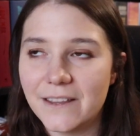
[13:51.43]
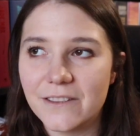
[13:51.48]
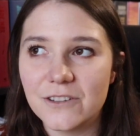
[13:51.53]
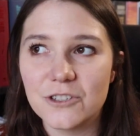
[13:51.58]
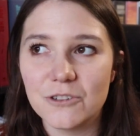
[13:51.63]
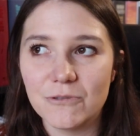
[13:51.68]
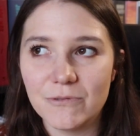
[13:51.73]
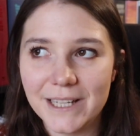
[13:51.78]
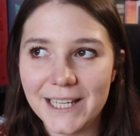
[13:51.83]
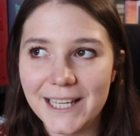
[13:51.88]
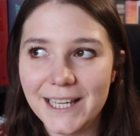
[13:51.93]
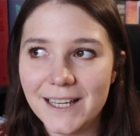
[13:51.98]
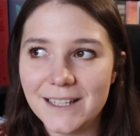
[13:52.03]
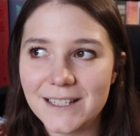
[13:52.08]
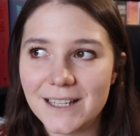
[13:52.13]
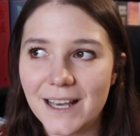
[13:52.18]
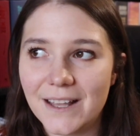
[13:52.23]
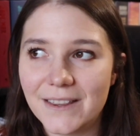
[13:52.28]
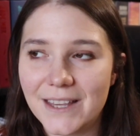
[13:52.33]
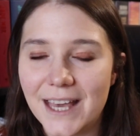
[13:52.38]
either to
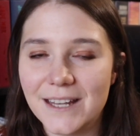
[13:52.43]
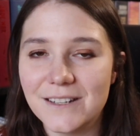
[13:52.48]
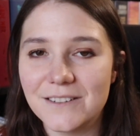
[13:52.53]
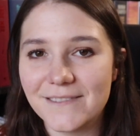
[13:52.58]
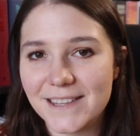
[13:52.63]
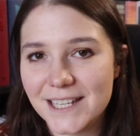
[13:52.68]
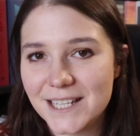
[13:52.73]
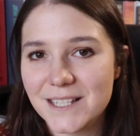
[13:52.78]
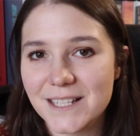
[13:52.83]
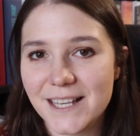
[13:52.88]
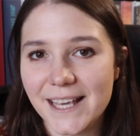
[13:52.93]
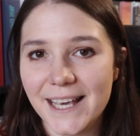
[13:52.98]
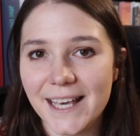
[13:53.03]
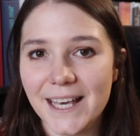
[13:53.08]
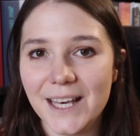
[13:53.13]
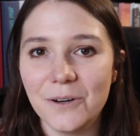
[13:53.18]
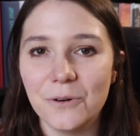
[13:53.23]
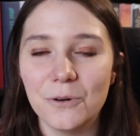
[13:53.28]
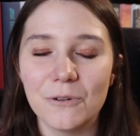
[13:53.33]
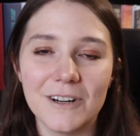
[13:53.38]
read at the end of this
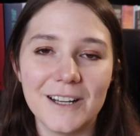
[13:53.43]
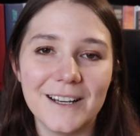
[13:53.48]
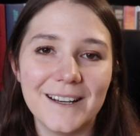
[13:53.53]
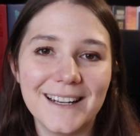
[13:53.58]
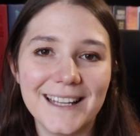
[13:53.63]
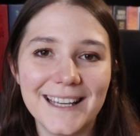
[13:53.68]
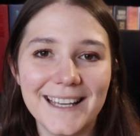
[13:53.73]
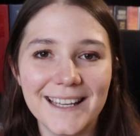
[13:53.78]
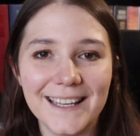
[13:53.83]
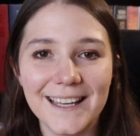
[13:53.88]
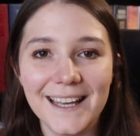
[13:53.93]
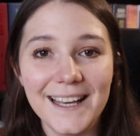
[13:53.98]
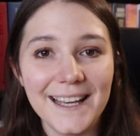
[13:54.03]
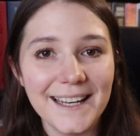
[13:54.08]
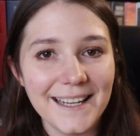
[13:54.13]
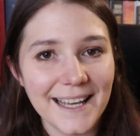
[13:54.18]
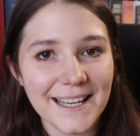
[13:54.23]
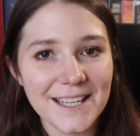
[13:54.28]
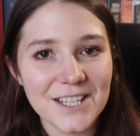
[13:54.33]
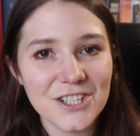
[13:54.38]
year or early
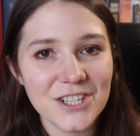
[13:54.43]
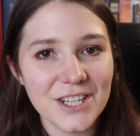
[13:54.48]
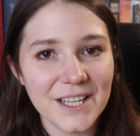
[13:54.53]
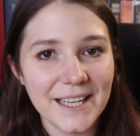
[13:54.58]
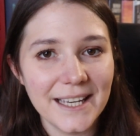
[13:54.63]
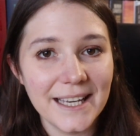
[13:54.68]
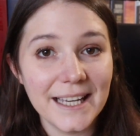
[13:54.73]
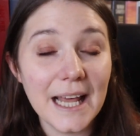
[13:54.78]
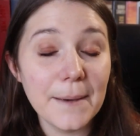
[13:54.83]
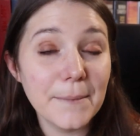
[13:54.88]
next year?